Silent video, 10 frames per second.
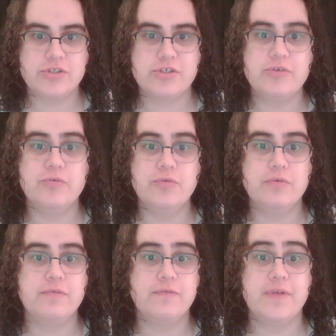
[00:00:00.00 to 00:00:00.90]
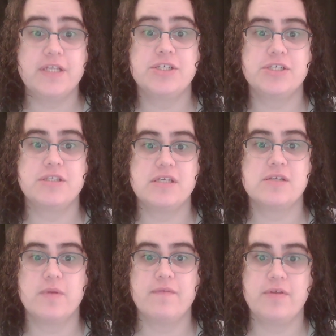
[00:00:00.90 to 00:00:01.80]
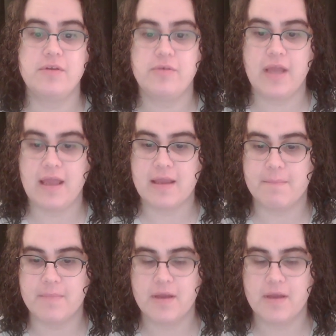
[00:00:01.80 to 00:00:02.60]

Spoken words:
to finish season one of New Game.